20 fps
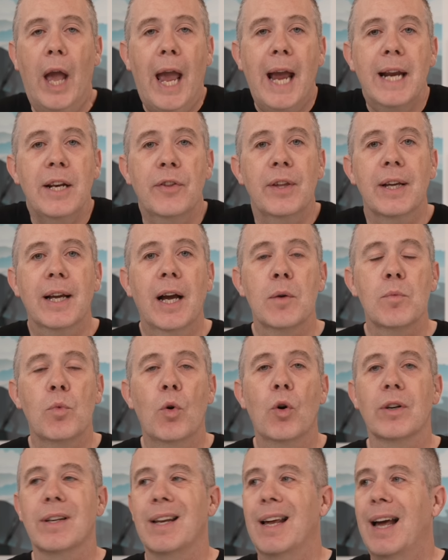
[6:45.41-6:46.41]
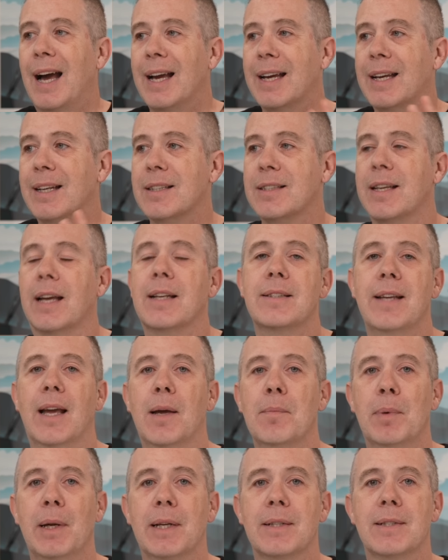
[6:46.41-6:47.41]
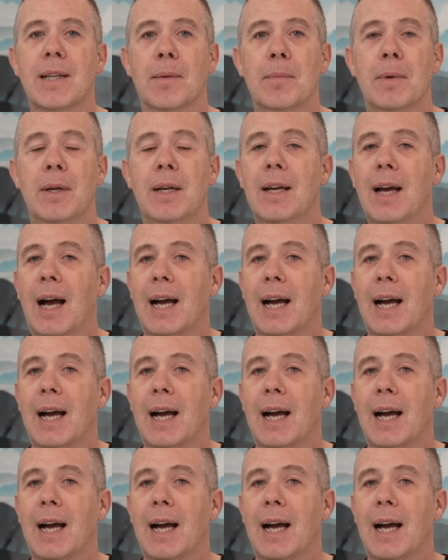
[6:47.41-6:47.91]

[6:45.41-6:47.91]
anything I want, I can set templates up.